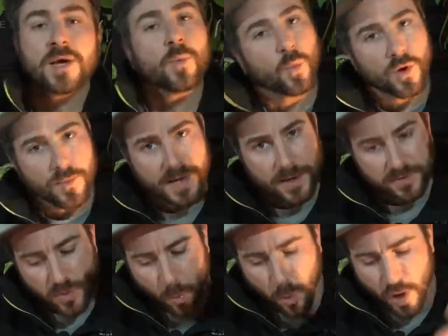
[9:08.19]
you want to be able
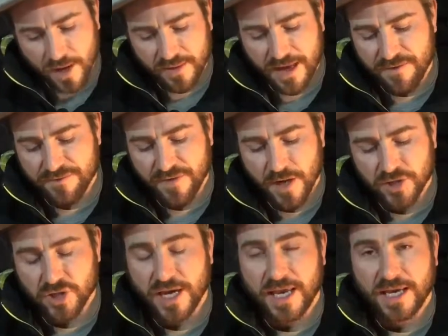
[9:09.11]
to work that vert
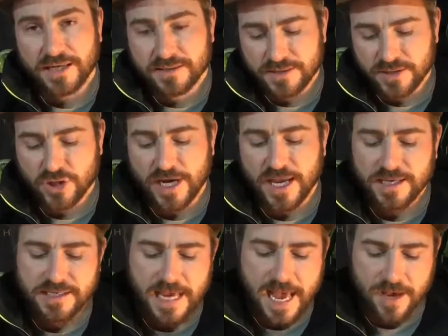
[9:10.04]
jiggy
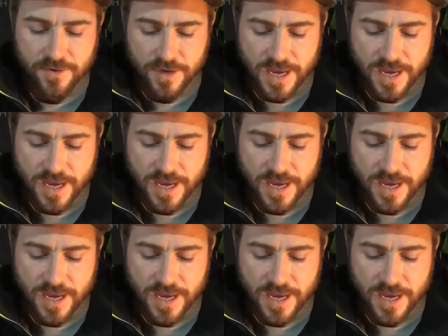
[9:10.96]
down,